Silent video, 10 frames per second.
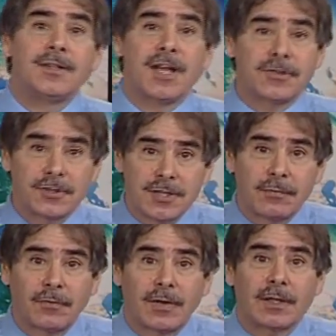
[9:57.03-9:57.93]
Deserts
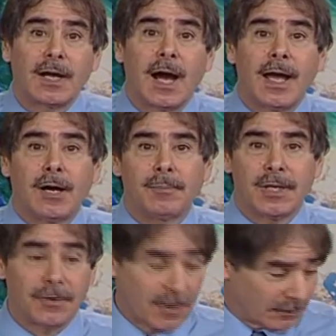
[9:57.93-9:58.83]
have a fairly high
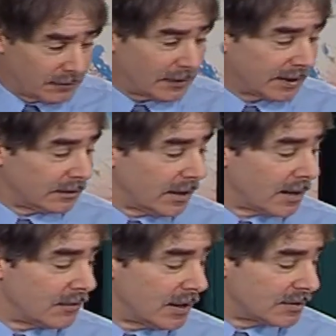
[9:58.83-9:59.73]
albedo. They reflect a
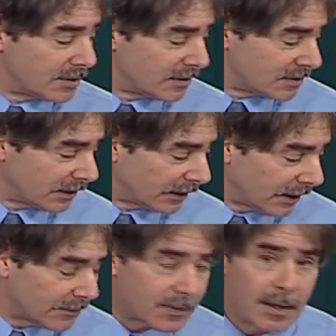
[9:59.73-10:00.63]
lot of the incident
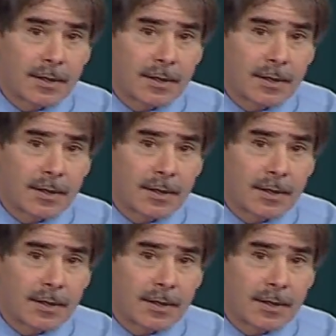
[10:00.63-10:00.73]
sunlight.